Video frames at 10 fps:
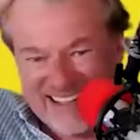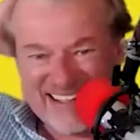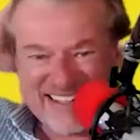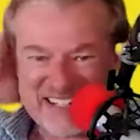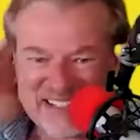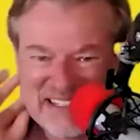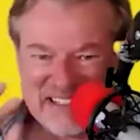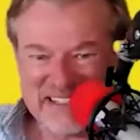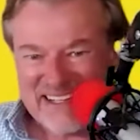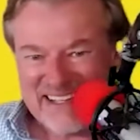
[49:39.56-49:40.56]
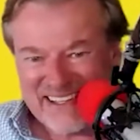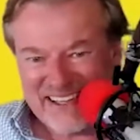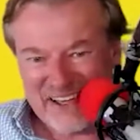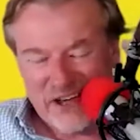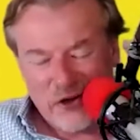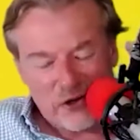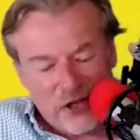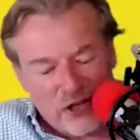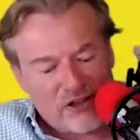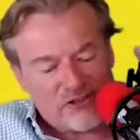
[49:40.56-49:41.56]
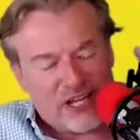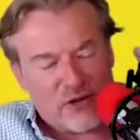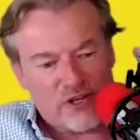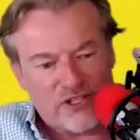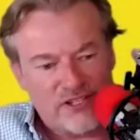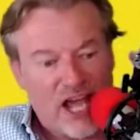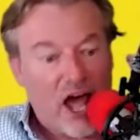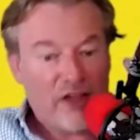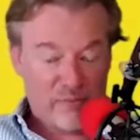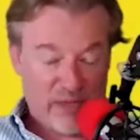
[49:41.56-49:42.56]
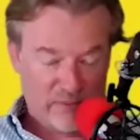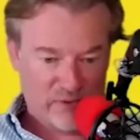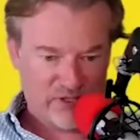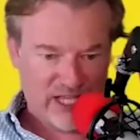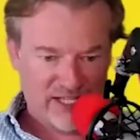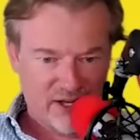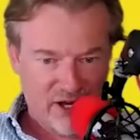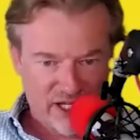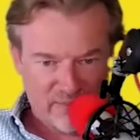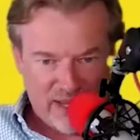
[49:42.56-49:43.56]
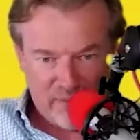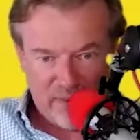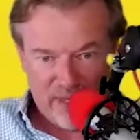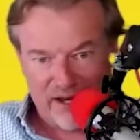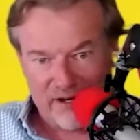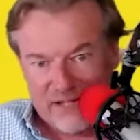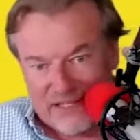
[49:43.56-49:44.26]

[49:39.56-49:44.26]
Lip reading: It's just, yeah. Well, the other answer to that question is other people's kids learning to play the piano.